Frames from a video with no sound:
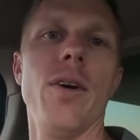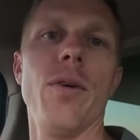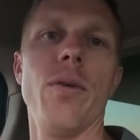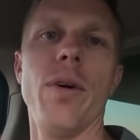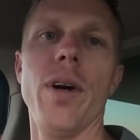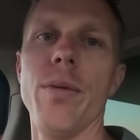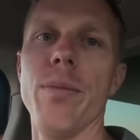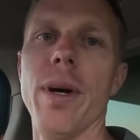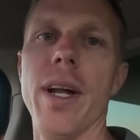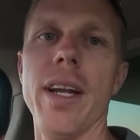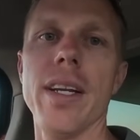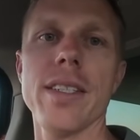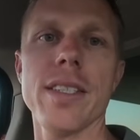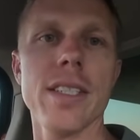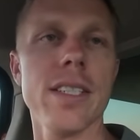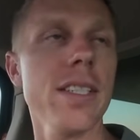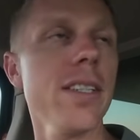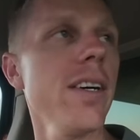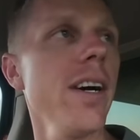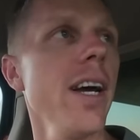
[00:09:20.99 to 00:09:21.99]
We managed
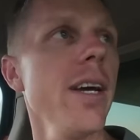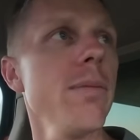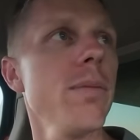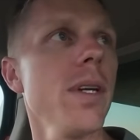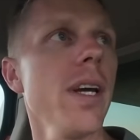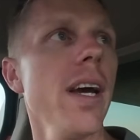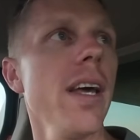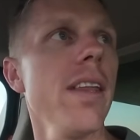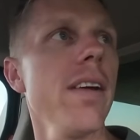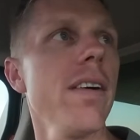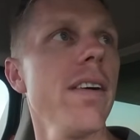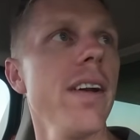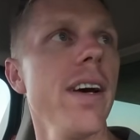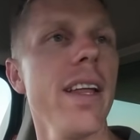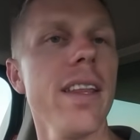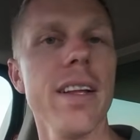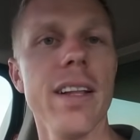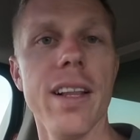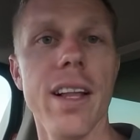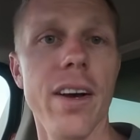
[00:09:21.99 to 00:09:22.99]
to scrape together
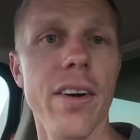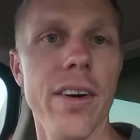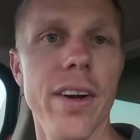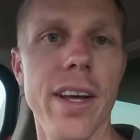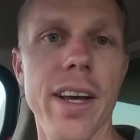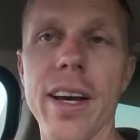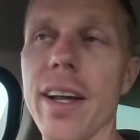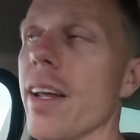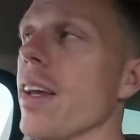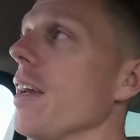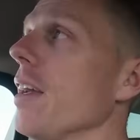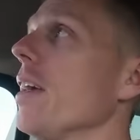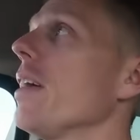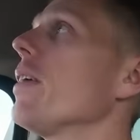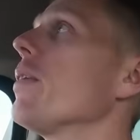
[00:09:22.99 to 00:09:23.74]
another load out of here,